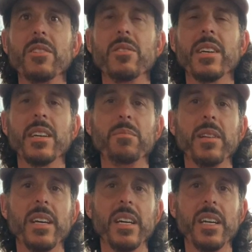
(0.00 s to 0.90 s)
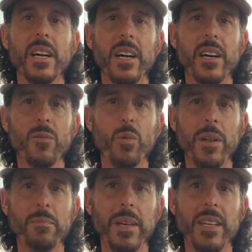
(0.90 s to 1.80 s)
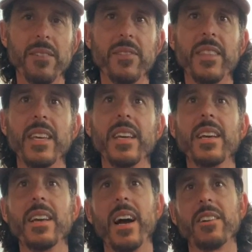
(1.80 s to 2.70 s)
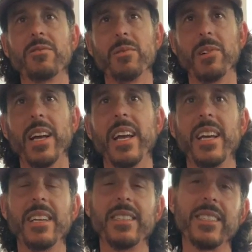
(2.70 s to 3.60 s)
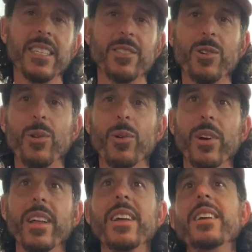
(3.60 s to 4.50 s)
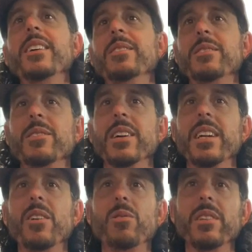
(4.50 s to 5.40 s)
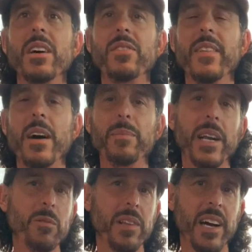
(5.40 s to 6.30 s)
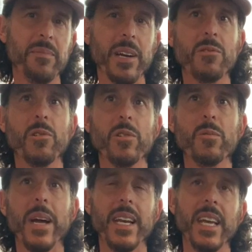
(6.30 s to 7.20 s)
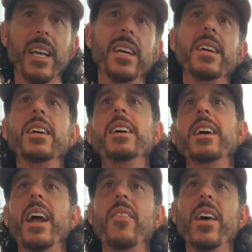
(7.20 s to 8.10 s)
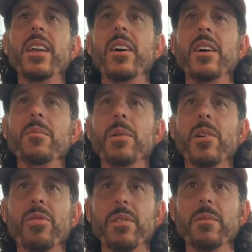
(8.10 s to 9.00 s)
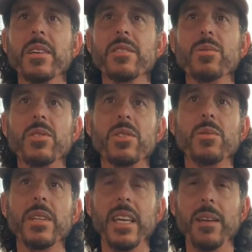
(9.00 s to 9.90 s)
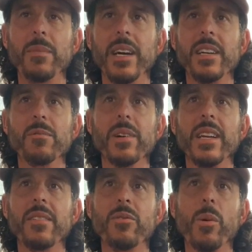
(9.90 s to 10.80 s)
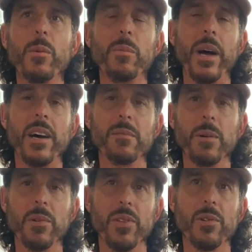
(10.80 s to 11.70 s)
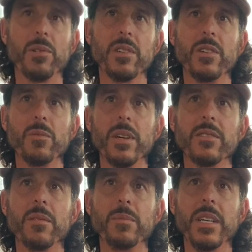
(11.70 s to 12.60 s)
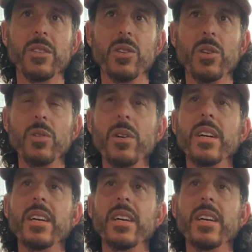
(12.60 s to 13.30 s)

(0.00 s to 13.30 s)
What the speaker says: only going to play 1 beat of the actual A6 chord. So we're going to hold off on that, but I will have my chord ready. And then on bar 3, we're going to switch it to an E minor. We're going to have normal pattern, but with a quarter note rest on beat 2.